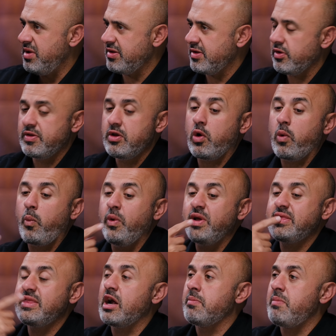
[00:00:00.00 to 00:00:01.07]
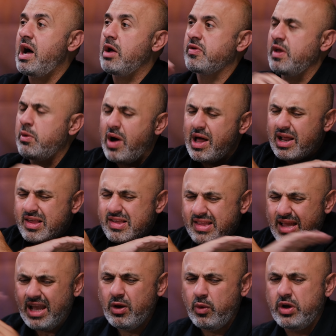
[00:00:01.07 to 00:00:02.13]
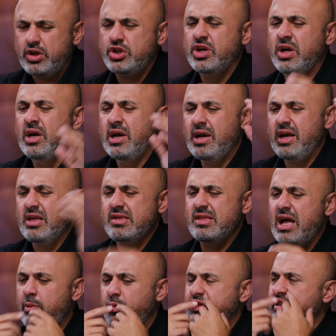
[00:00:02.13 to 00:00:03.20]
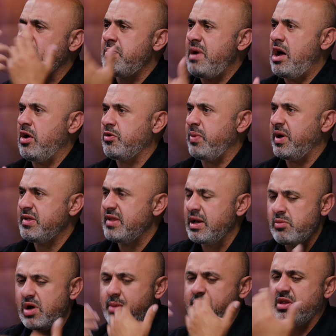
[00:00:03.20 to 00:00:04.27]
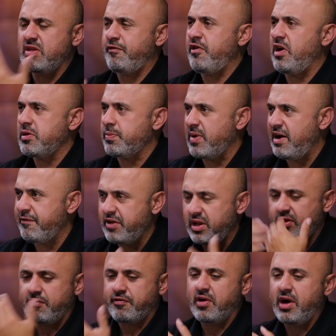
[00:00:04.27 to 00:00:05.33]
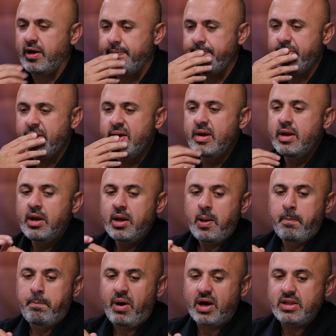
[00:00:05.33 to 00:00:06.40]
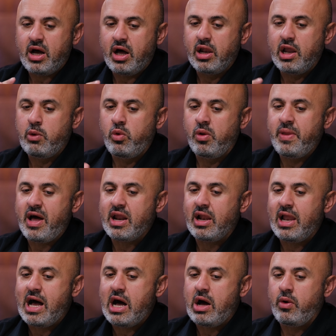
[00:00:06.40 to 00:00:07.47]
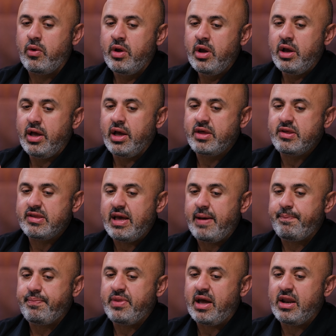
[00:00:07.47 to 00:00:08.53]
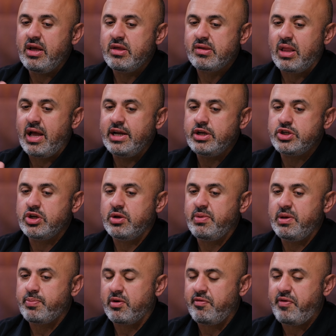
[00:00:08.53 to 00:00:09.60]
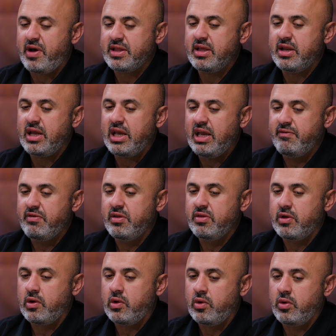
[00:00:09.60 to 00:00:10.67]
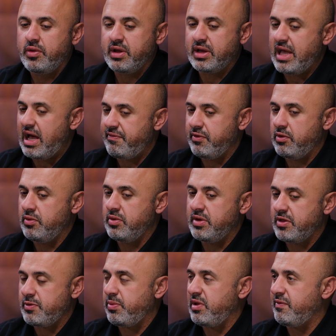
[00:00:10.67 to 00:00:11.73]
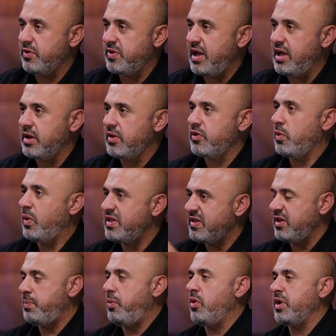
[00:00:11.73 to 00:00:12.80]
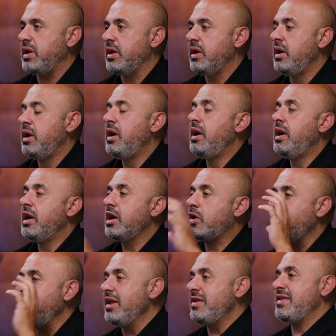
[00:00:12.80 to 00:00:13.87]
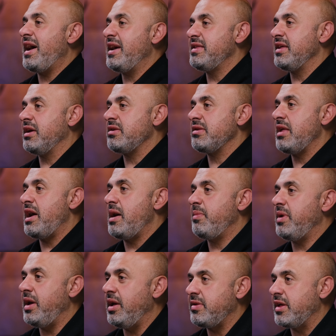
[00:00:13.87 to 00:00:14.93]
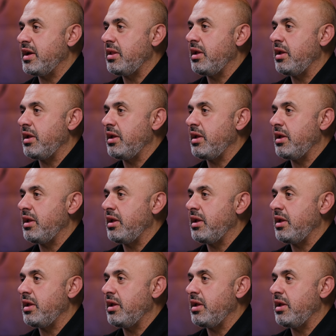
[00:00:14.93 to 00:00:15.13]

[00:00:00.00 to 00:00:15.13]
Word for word: missiles. No, with their mouths. They want to extinguish Islam with their mouths by saying Muhammad is a false prophet, he's a fraud. But Allah will not allow except that His light should be perfected, even though the kafirun disbelievers hate it. So, what's the point? Criticizing Islam is